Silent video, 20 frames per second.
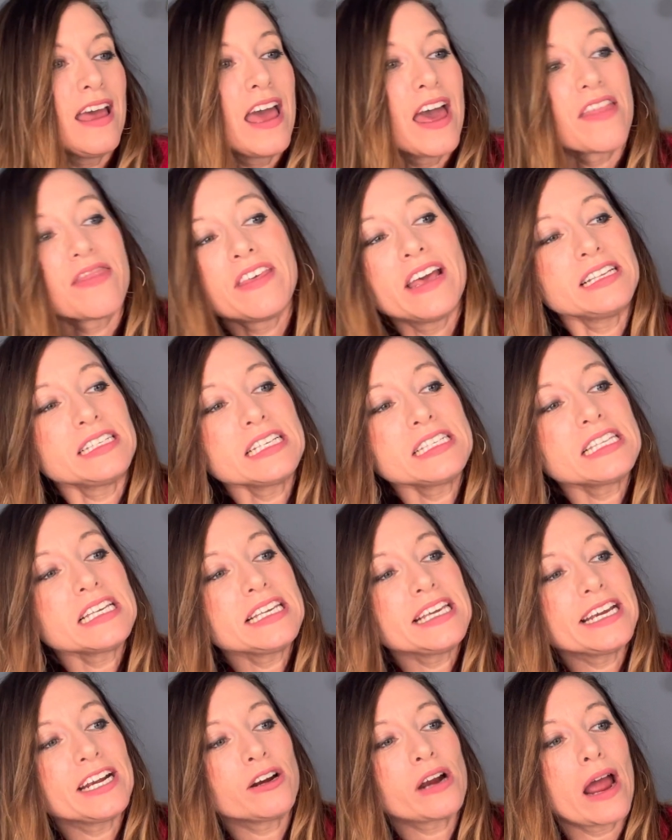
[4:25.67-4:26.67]
"This is the
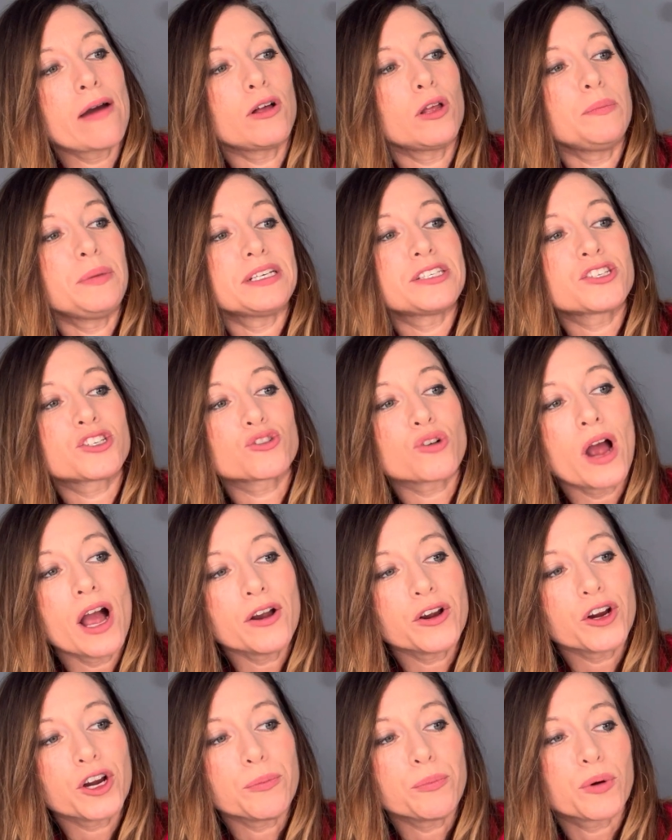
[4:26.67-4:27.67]
year I will be
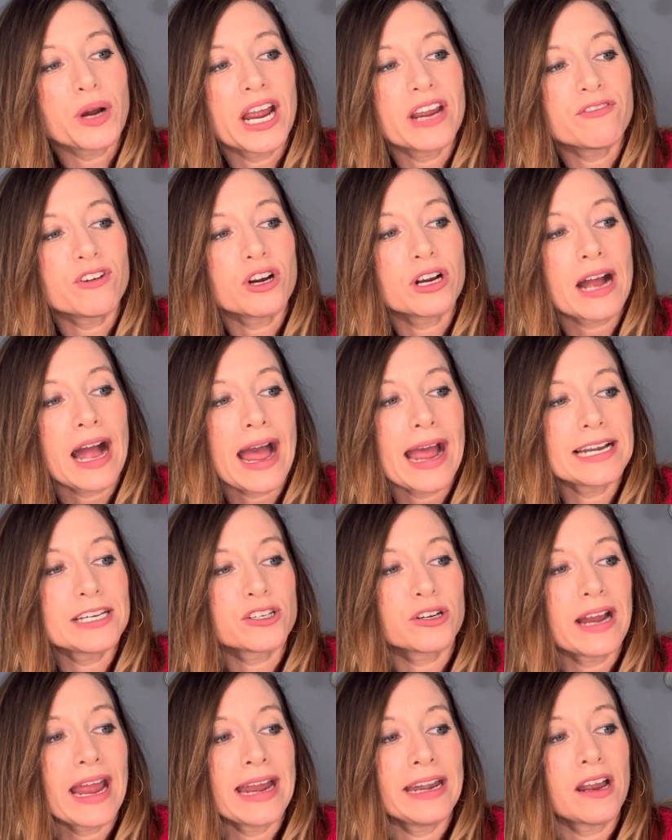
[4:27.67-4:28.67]
stronger, braver,
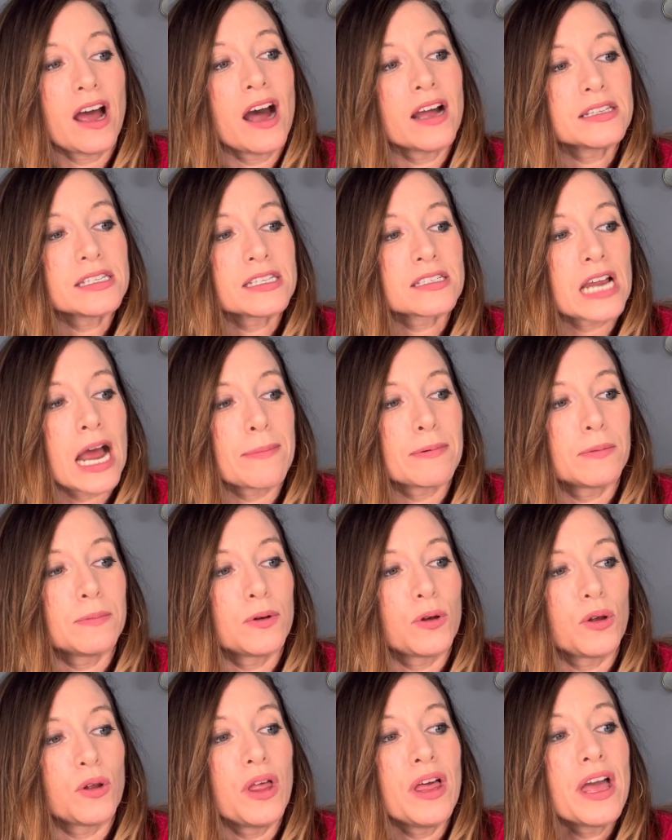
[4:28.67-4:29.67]
kinder, and
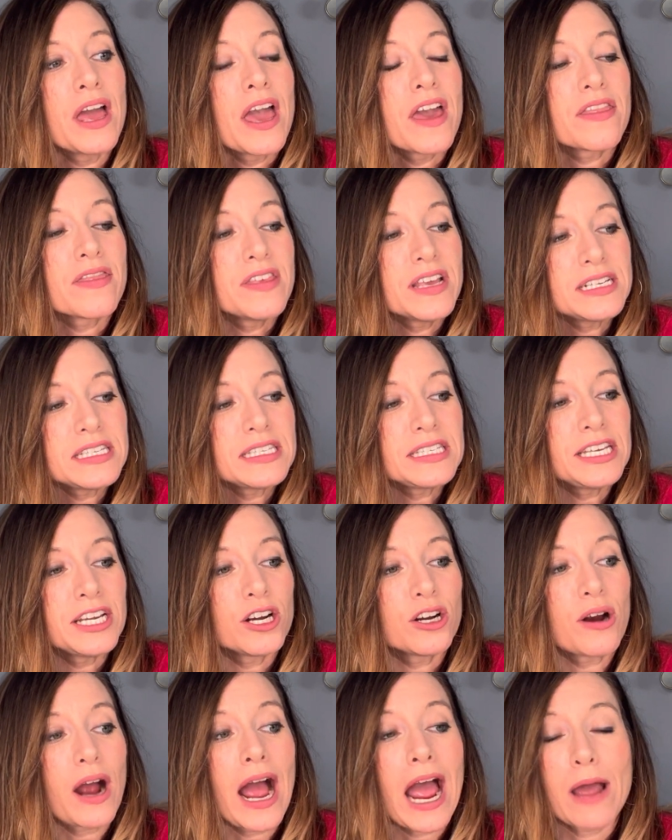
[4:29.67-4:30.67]
unstoppable. This
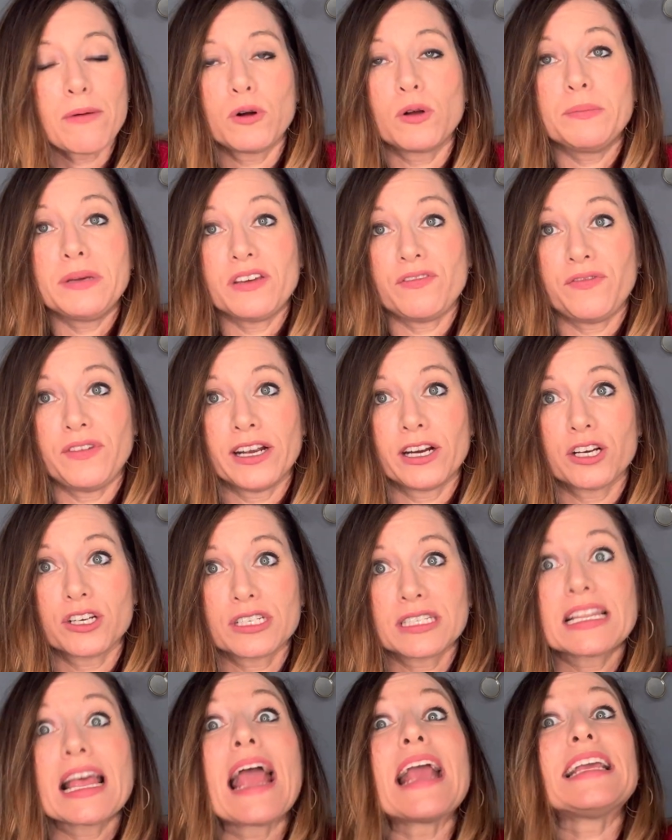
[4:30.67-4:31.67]
year I will be
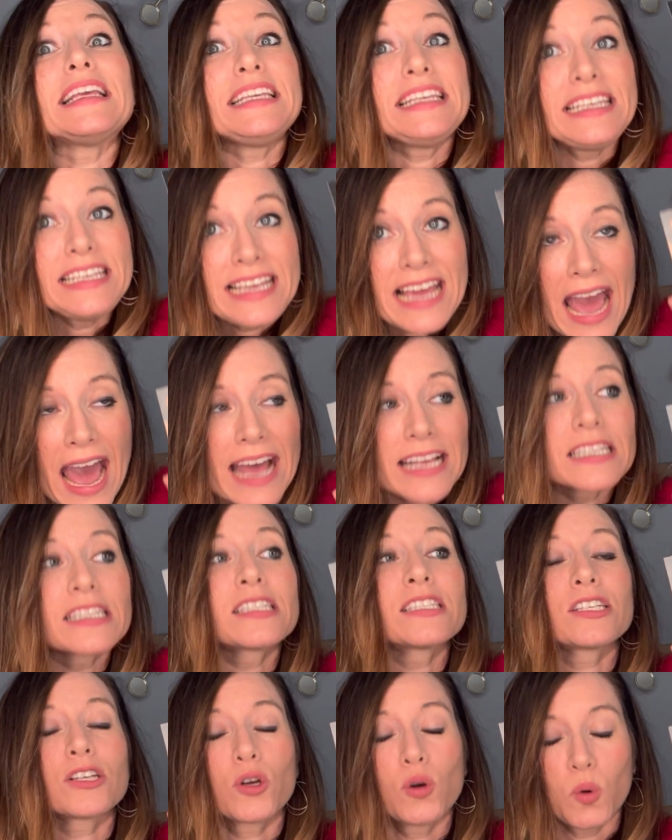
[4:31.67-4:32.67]
fierce."
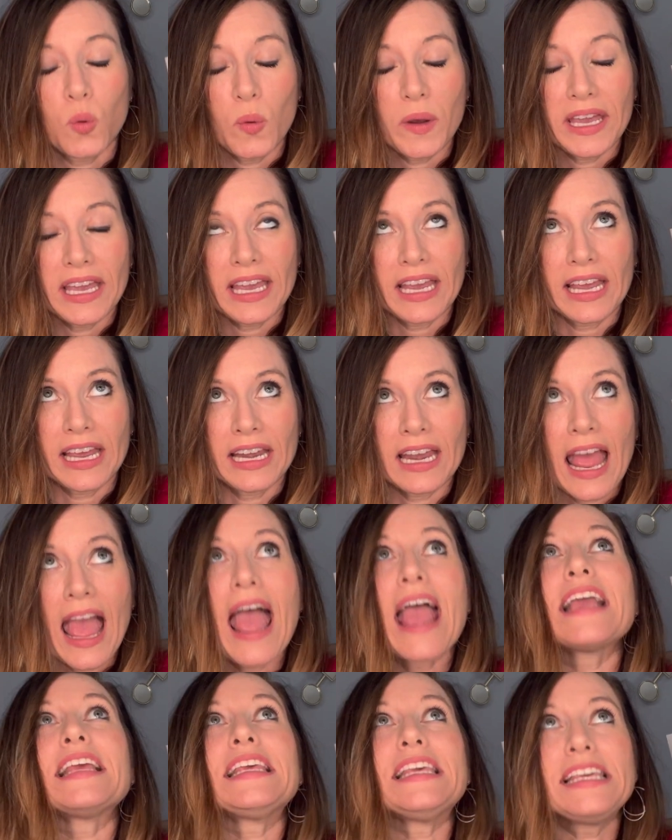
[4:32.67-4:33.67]
Yes, queen.
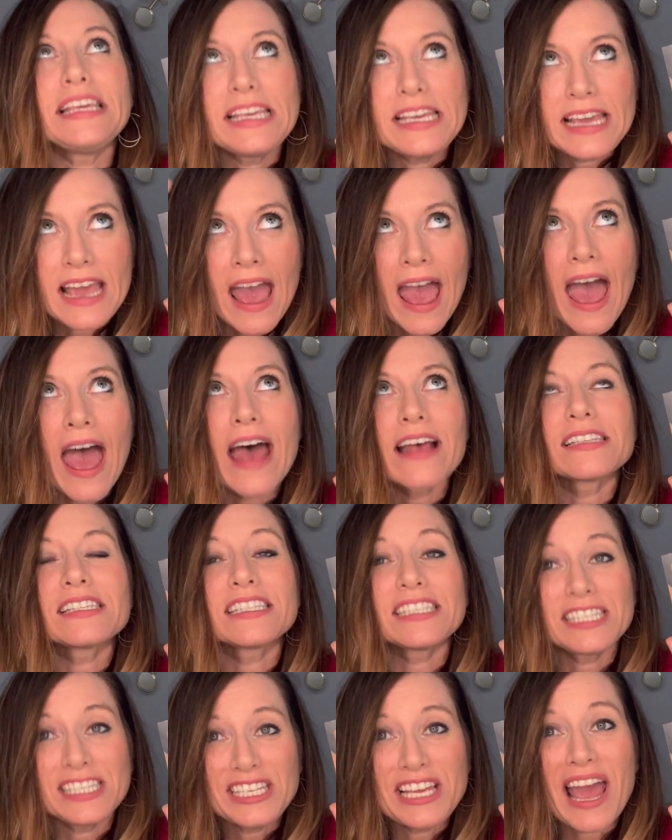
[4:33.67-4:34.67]

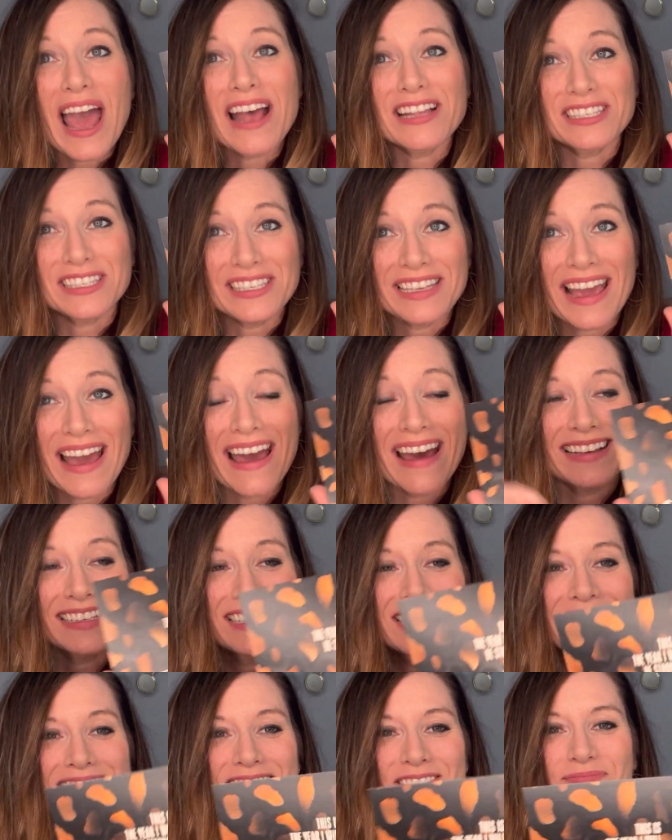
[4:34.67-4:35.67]
Yes, yes,
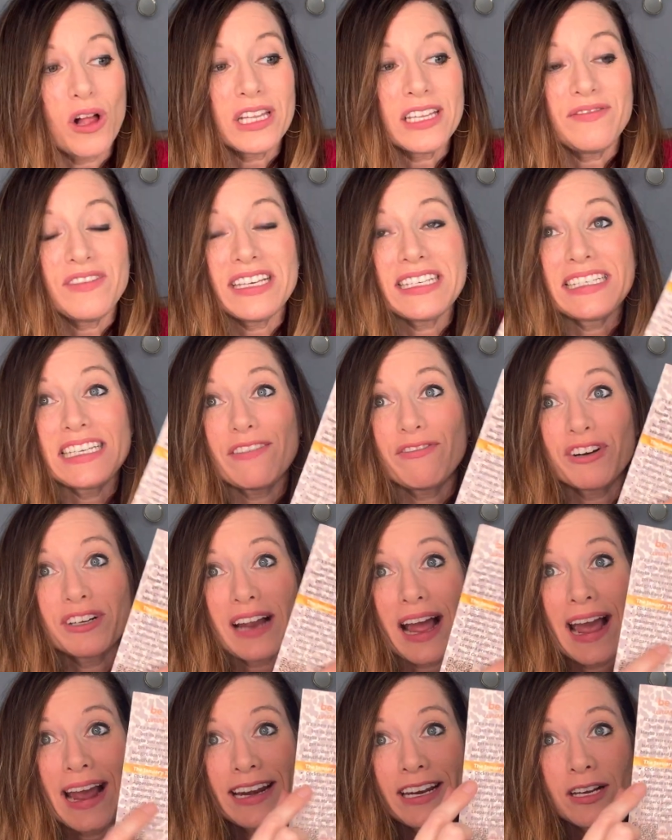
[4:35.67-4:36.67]
yes. All of the different
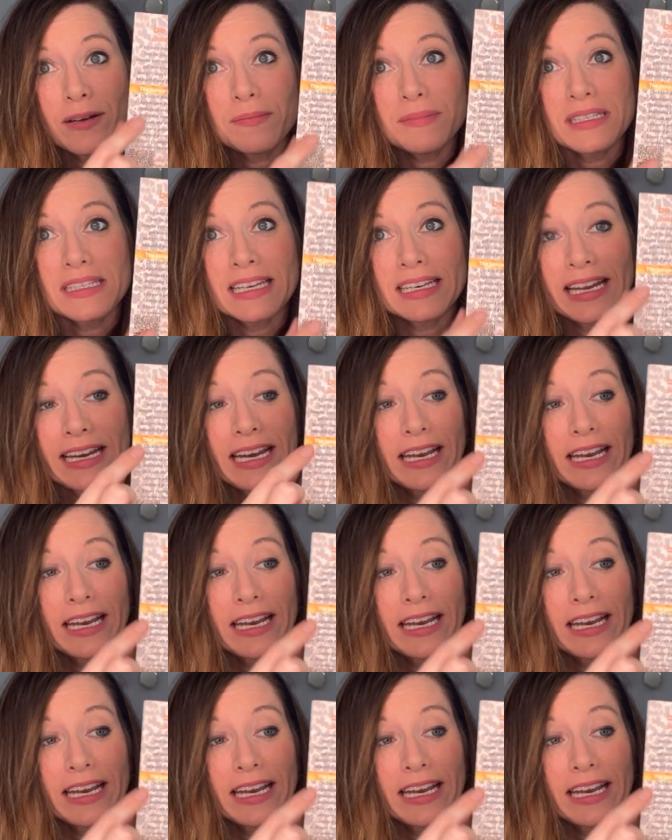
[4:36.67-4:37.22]
items that